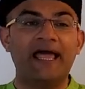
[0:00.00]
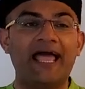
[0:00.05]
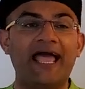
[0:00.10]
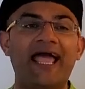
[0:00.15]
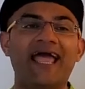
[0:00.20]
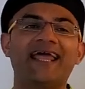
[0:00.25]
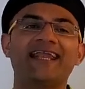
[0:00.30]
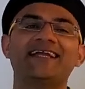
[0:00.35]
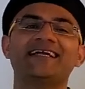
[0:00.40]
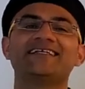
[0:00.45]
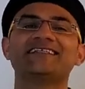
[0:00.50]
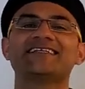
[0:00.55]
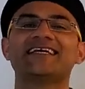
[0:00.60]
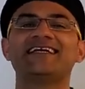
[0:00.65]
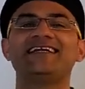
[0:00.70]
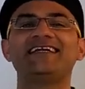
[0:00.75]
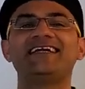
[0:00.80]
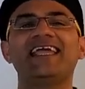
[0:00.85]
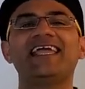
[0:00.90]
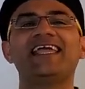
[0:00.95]
And it's
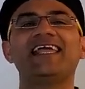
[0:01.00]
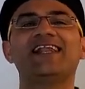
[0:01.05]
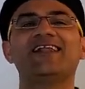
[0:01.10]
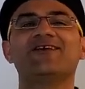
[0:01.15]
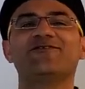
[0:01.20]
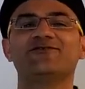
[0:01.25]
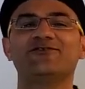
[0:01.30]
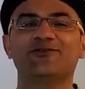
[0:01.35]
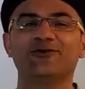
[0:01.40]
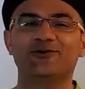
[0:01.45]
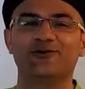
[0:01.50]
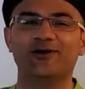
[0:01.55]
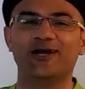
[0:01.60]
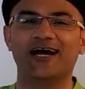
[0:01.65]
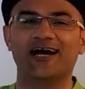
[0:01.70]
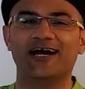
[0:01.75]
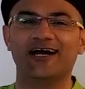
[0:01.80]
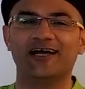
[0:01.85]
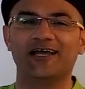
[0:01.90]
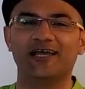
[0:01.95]
a tale of
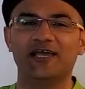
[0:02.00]
Durga,